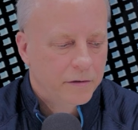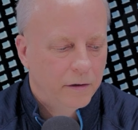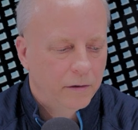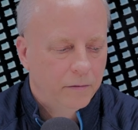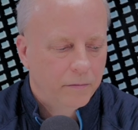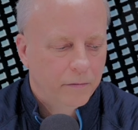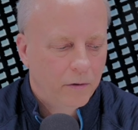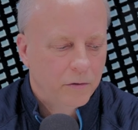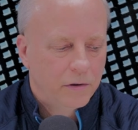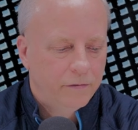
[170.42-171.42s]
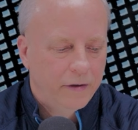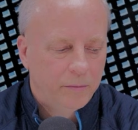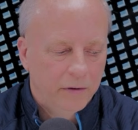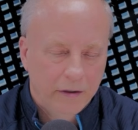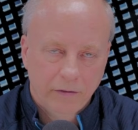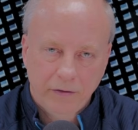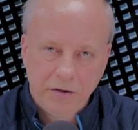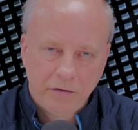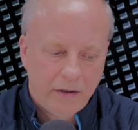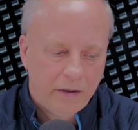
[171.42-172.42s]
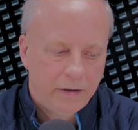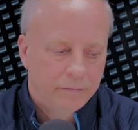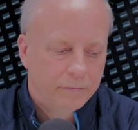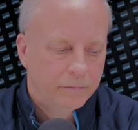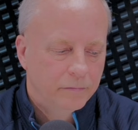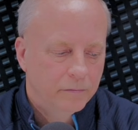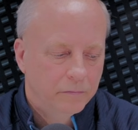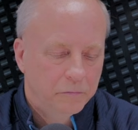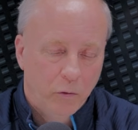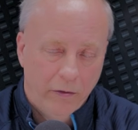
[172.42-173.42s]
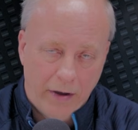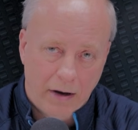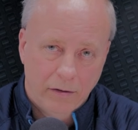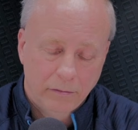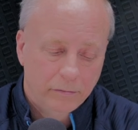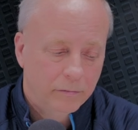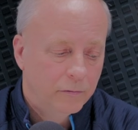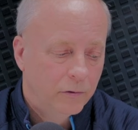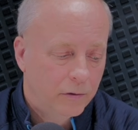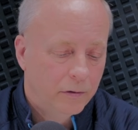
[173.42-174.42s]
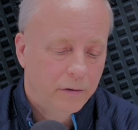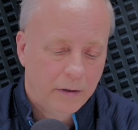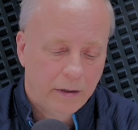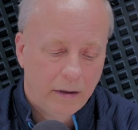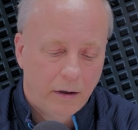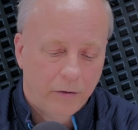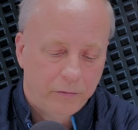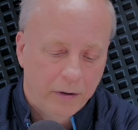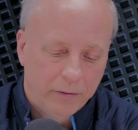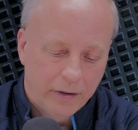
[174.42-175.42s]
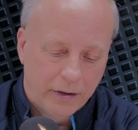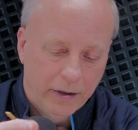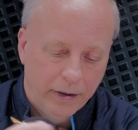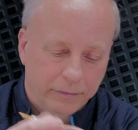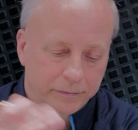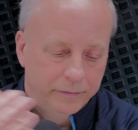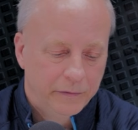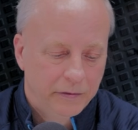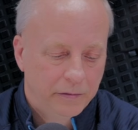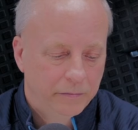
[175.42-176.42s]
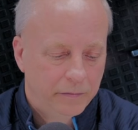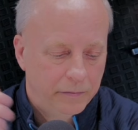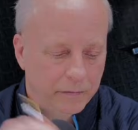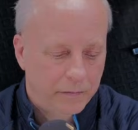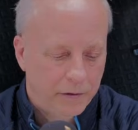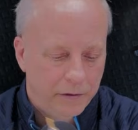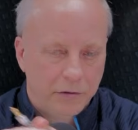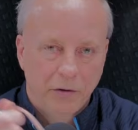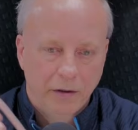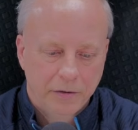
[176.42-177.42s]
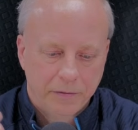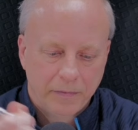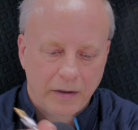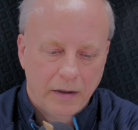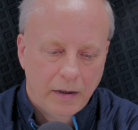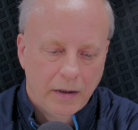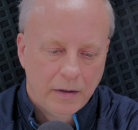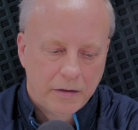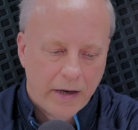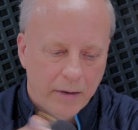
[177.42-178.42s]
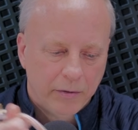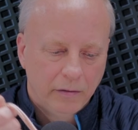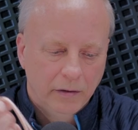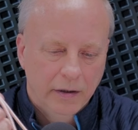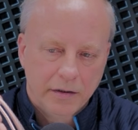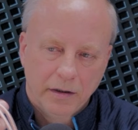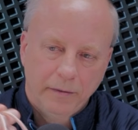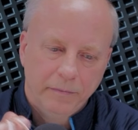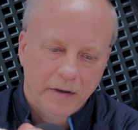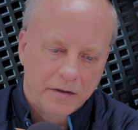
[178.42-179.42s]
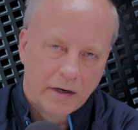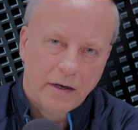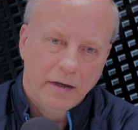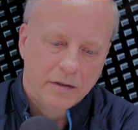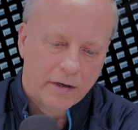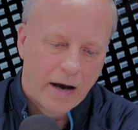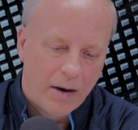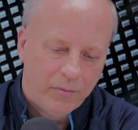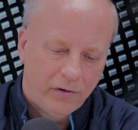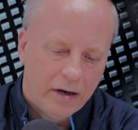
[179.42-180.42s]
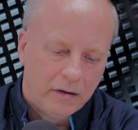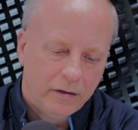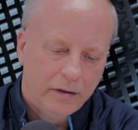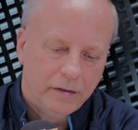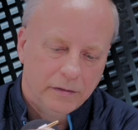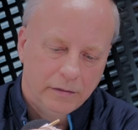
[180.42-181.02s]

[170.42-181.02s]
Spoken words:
So those are available individually, without, or you can get all 3 with the kit. Your choice. This cable is a copper alloy,